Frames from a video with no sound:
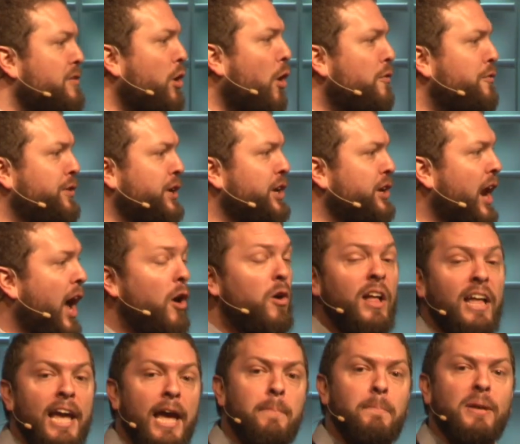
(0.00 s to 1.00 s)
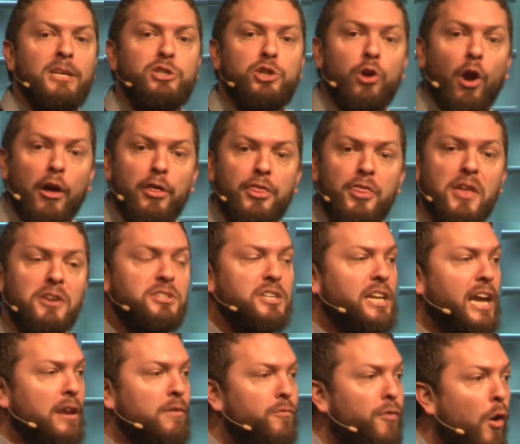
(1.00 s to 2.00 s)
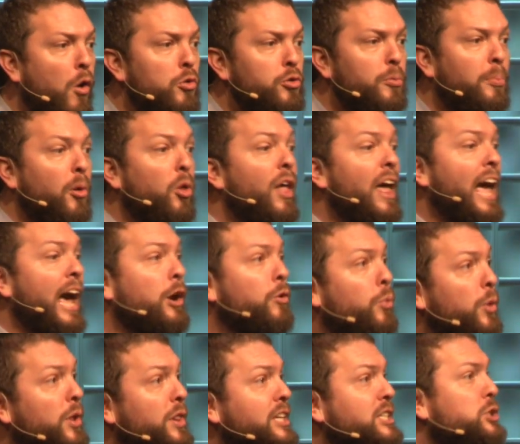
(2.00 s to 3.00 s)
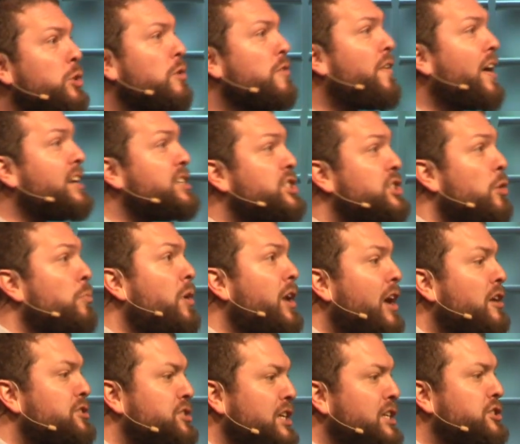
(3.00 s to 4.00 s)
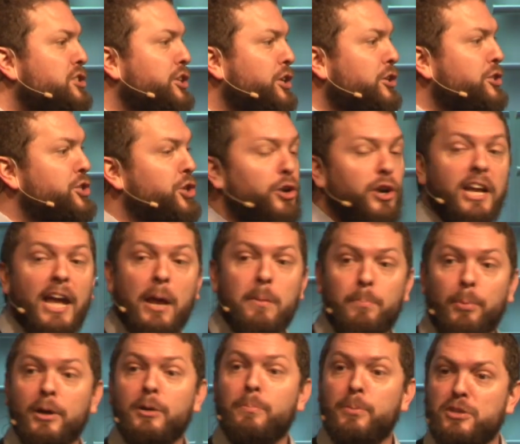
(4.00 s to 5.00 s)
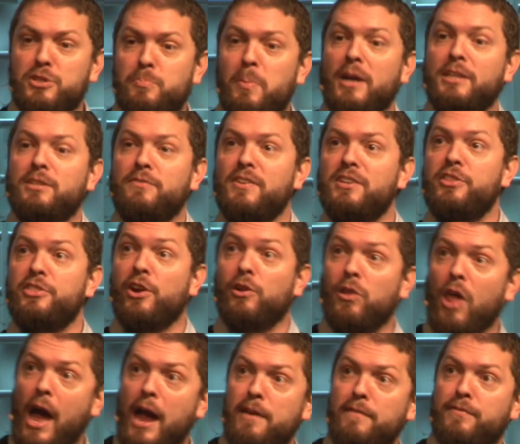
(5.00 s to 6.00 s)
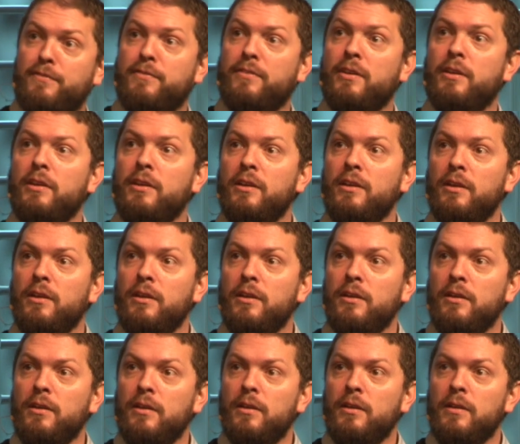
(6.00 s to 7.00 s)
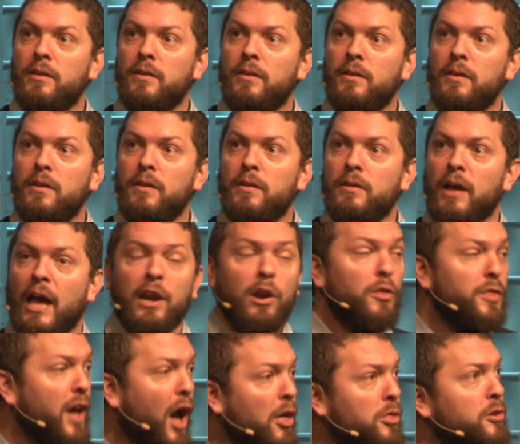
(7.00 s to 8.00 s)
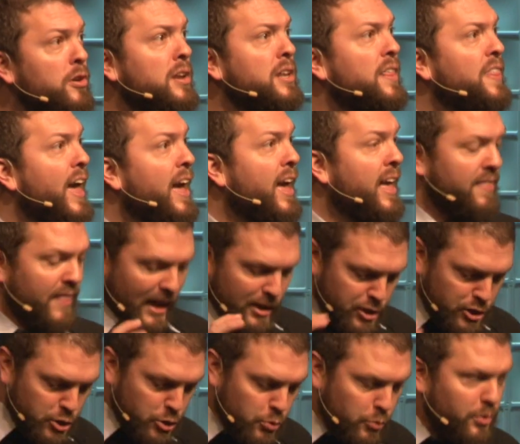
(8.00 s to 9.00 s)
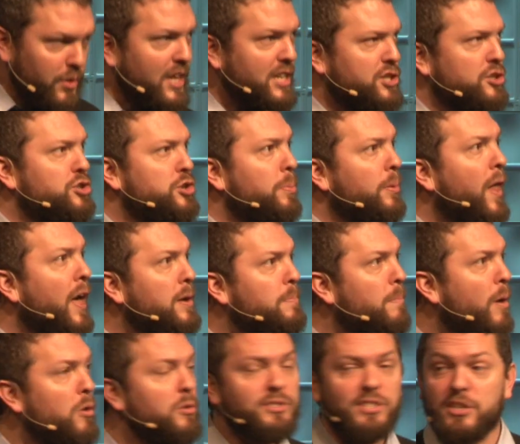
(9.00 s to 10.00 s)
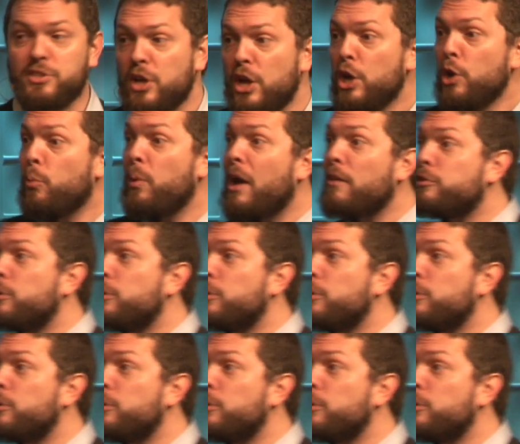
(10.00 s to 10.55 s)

it all figured out. It means you're authentic and vulnerable and willing to invite someone else into your journey and bring perspective into their life. And on the other end of that, in that student relationship, like Moses, we have